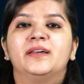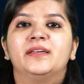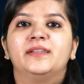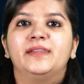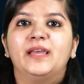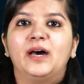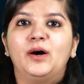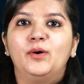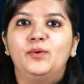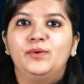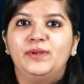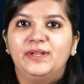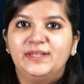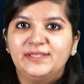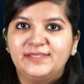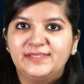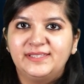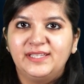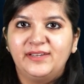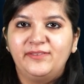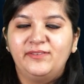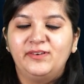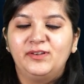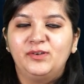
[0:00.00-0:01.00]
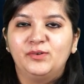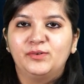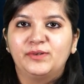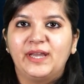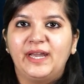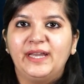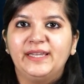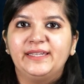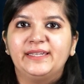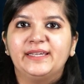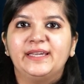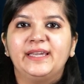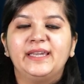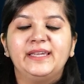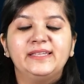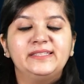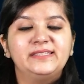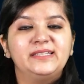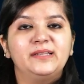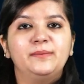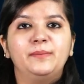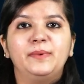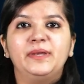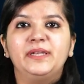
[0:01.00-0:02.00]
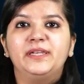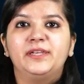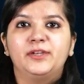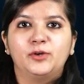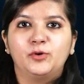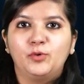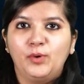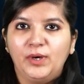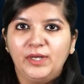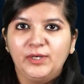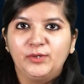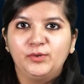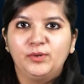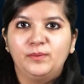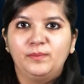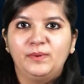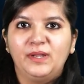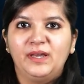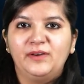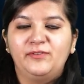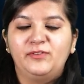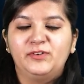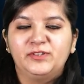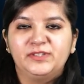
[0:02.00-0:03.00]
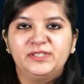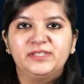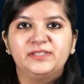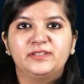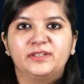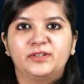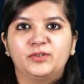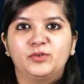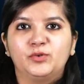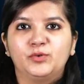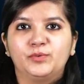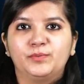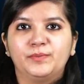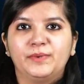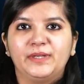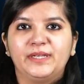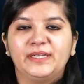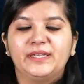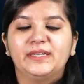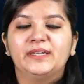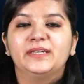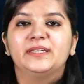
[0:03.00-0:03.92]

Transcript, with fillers: Now let's have a look at age limit required to apply for this recruitment.